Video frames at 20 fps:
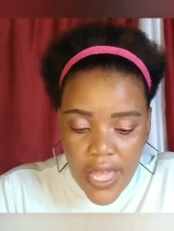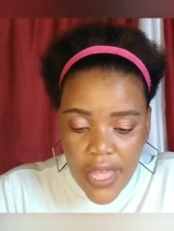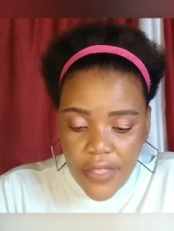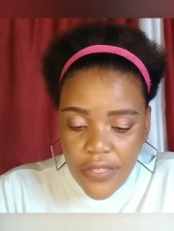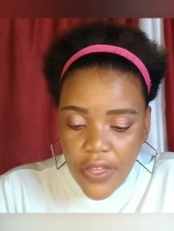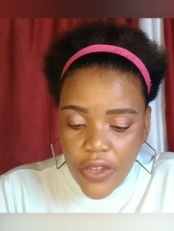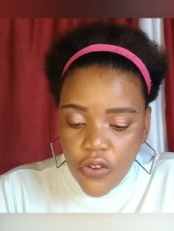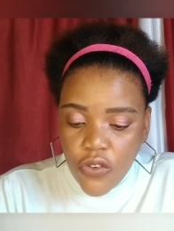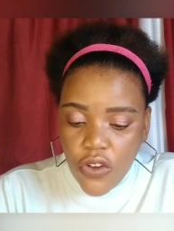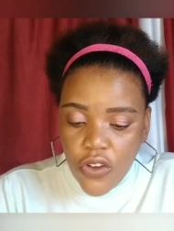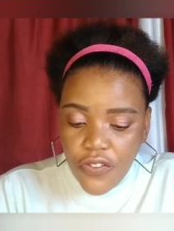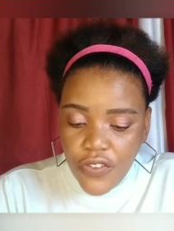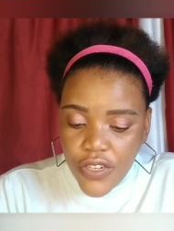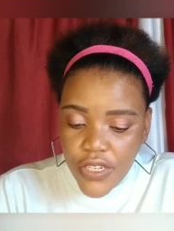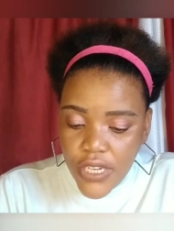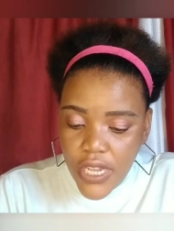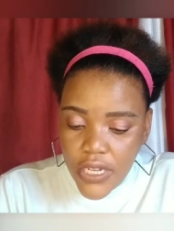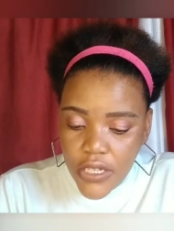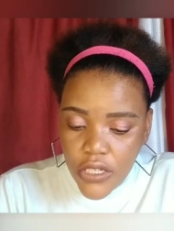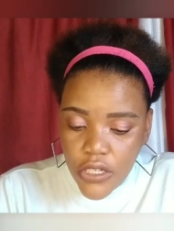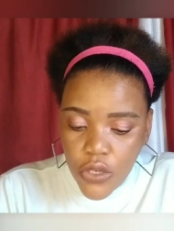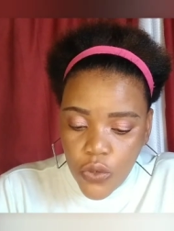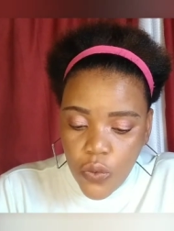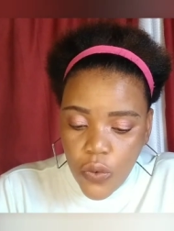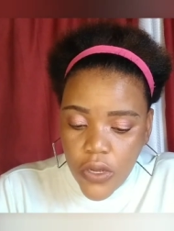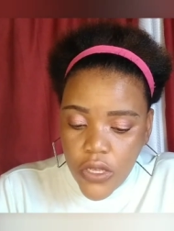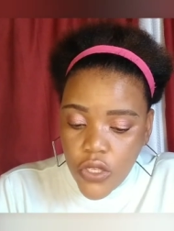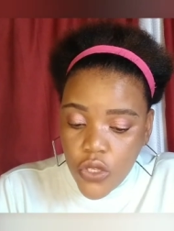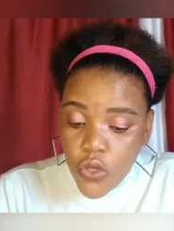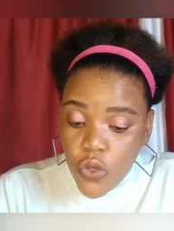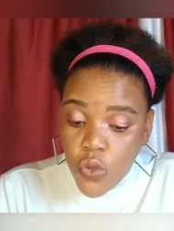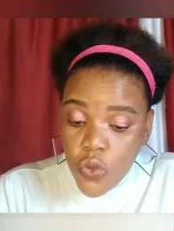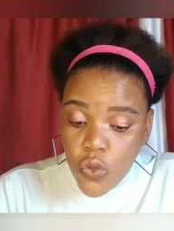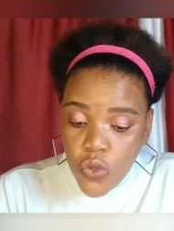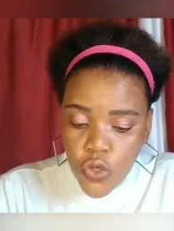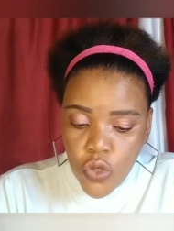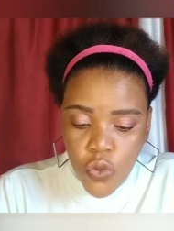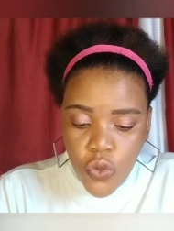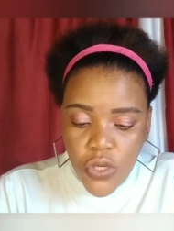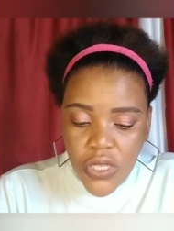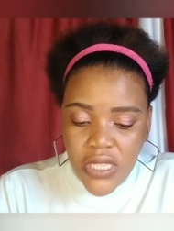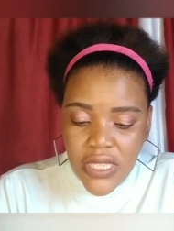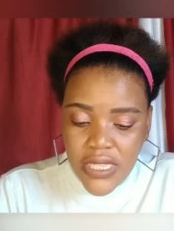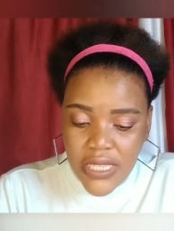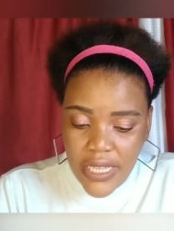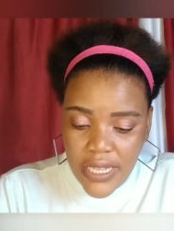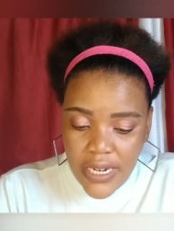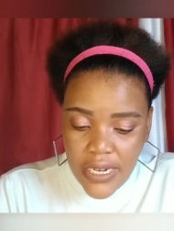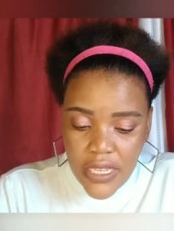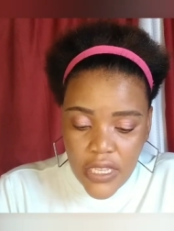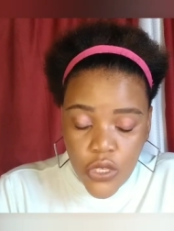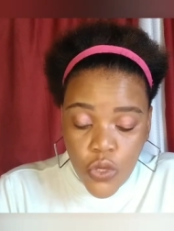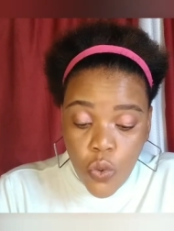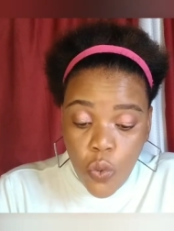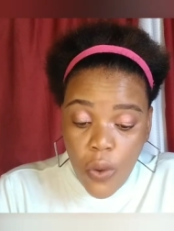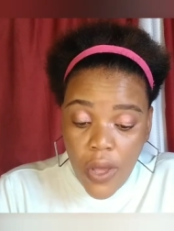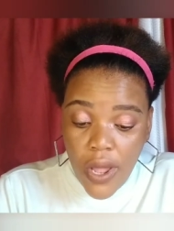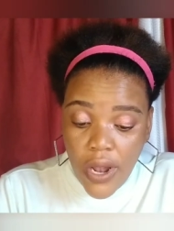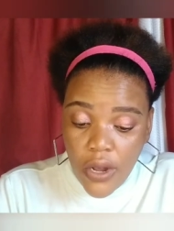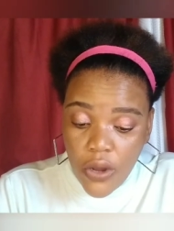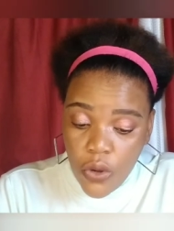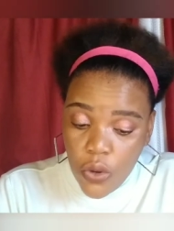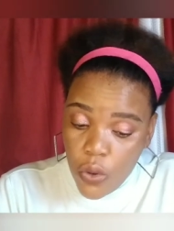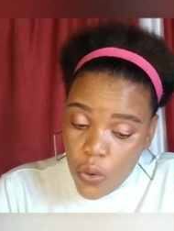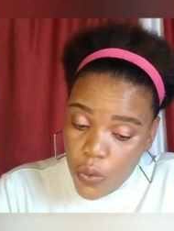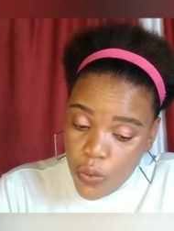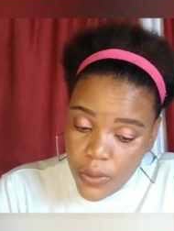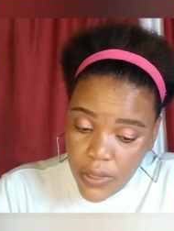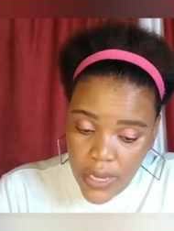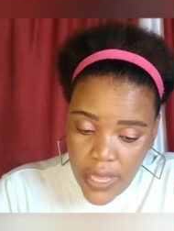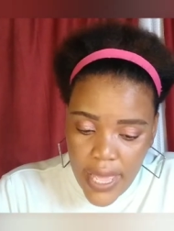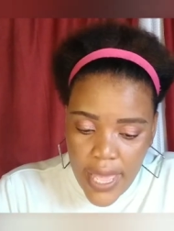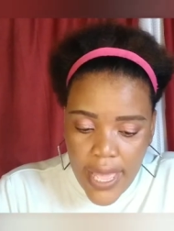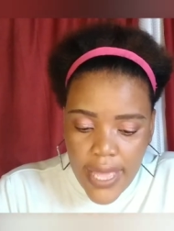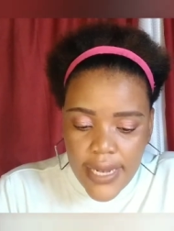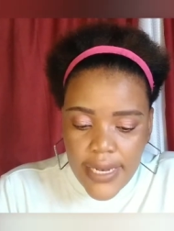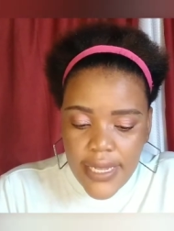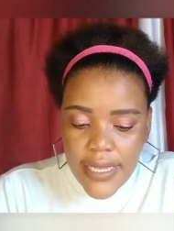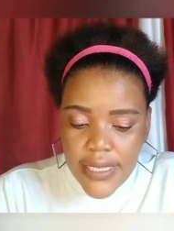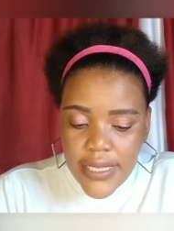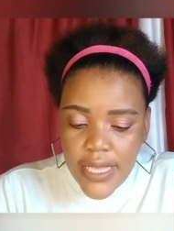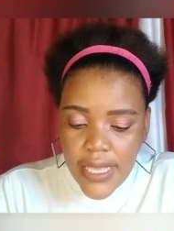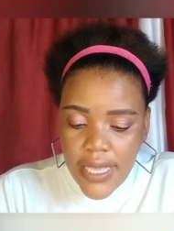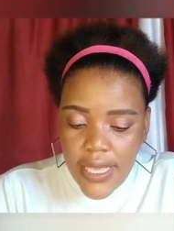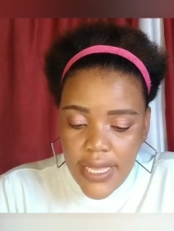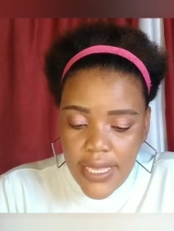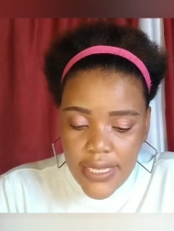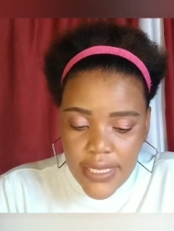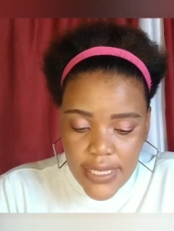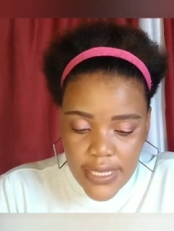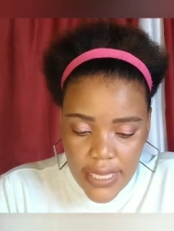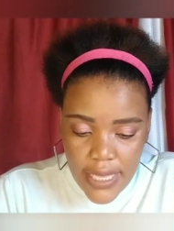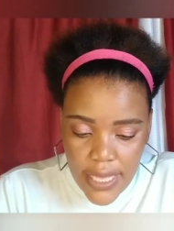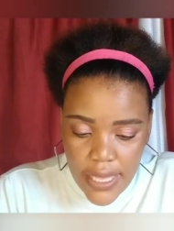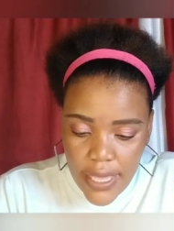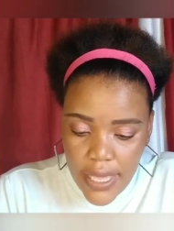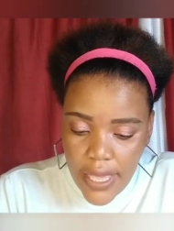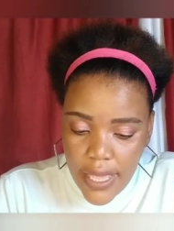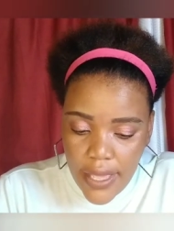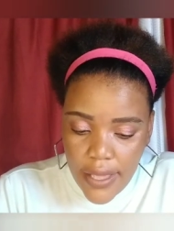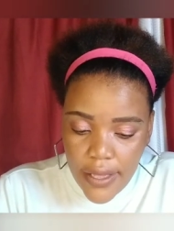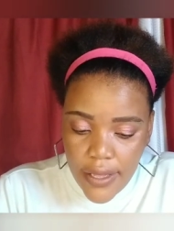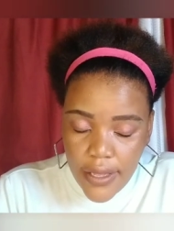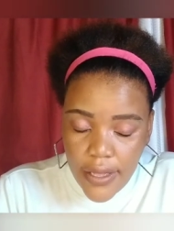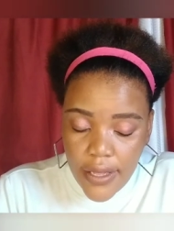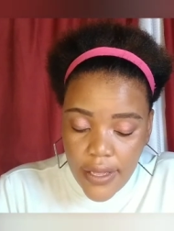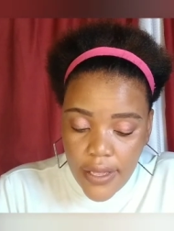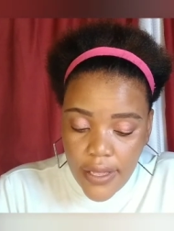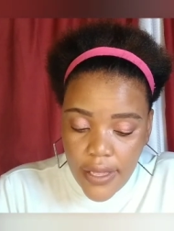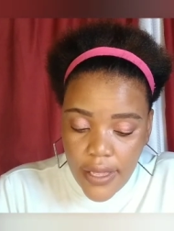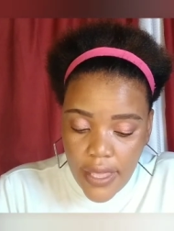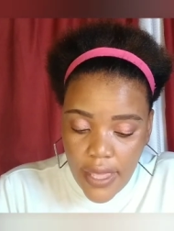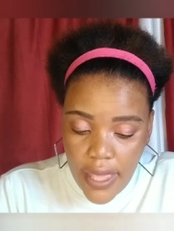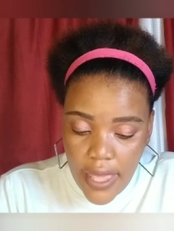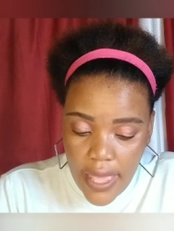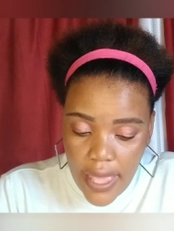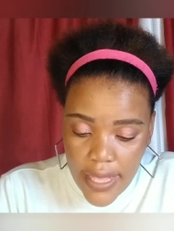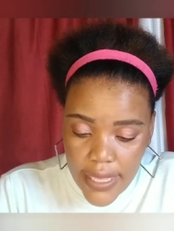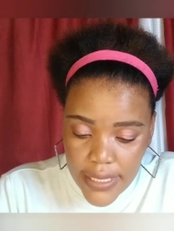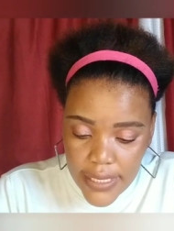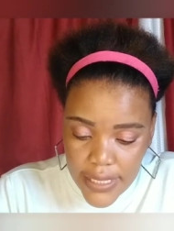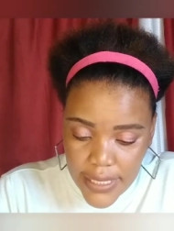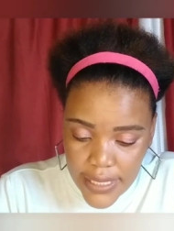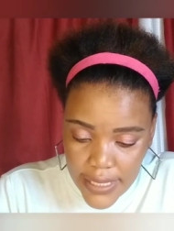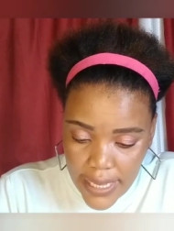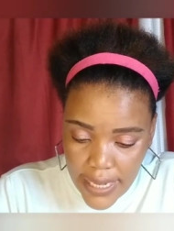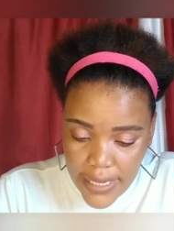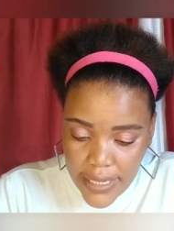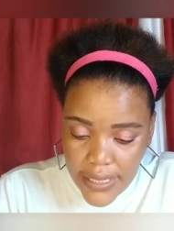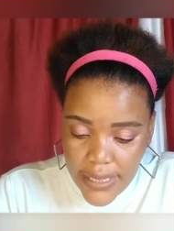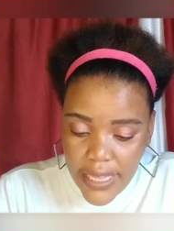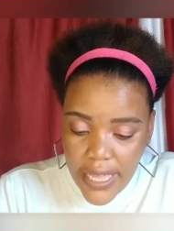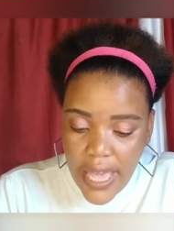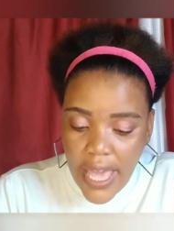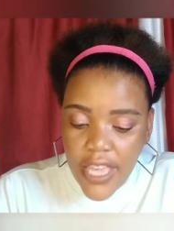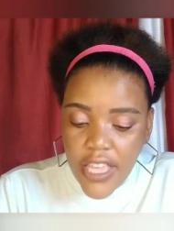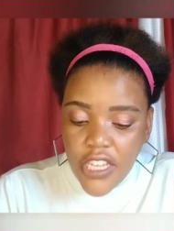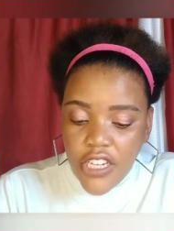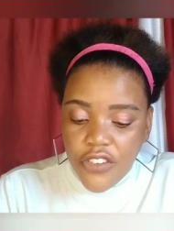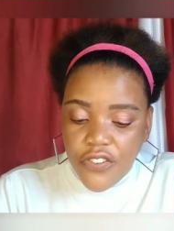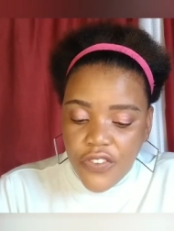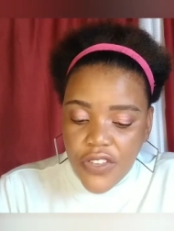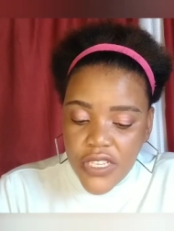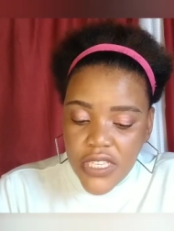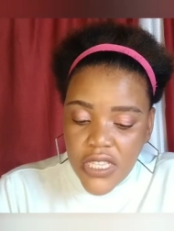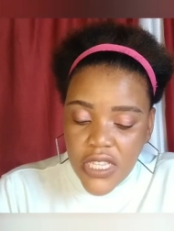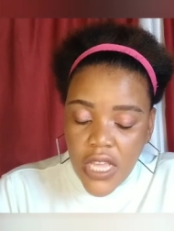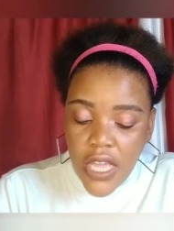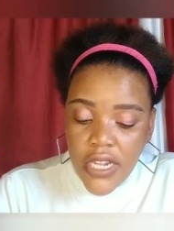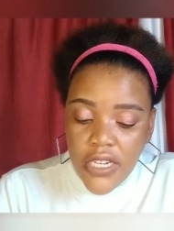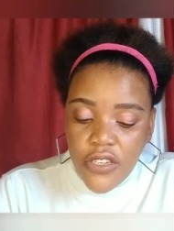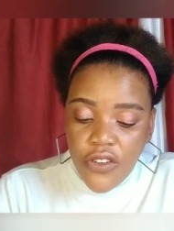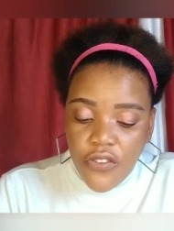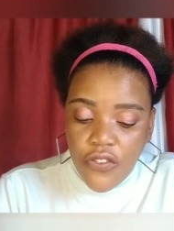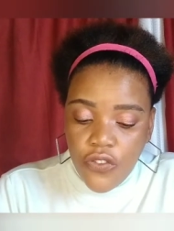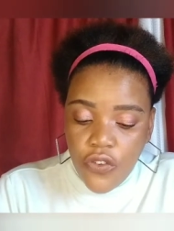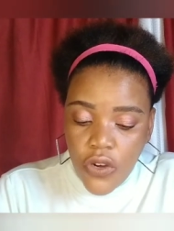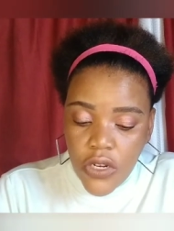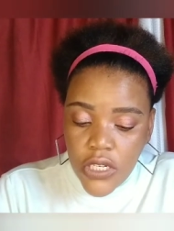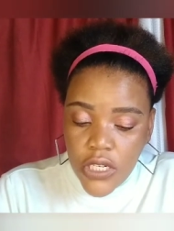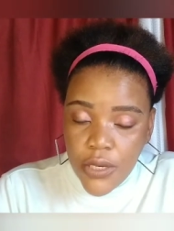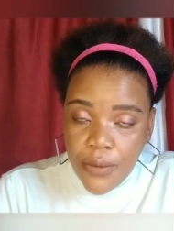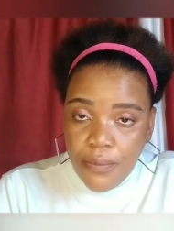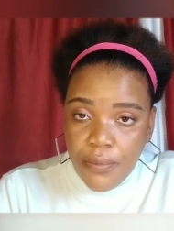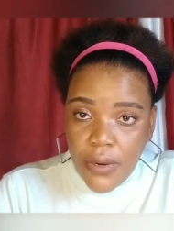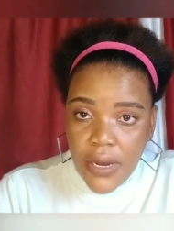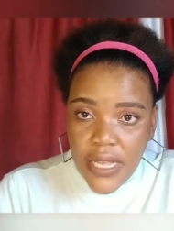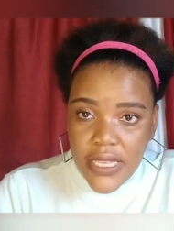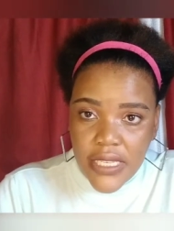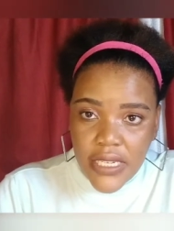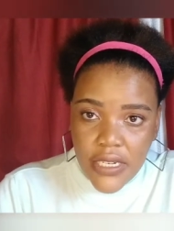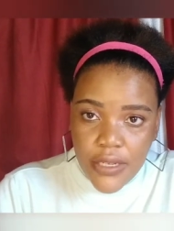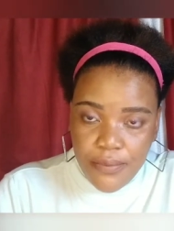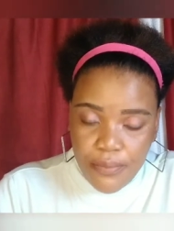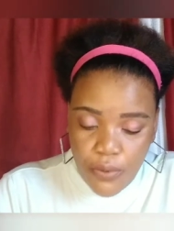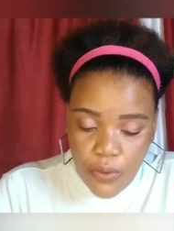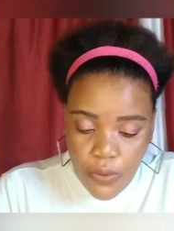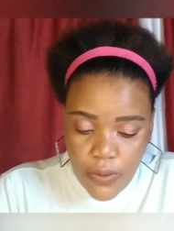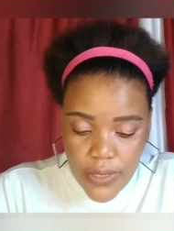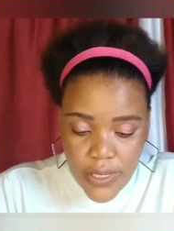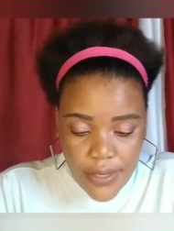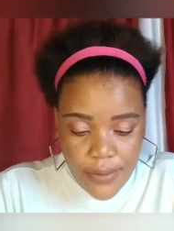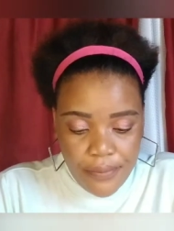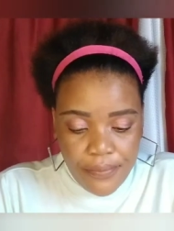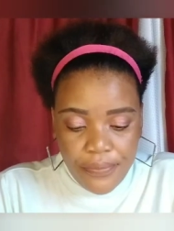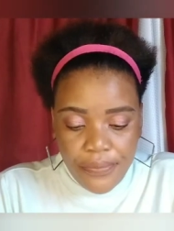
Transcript: That COVID 19 was used to steal is well known. DCEC said they are investigating 40 plus reports.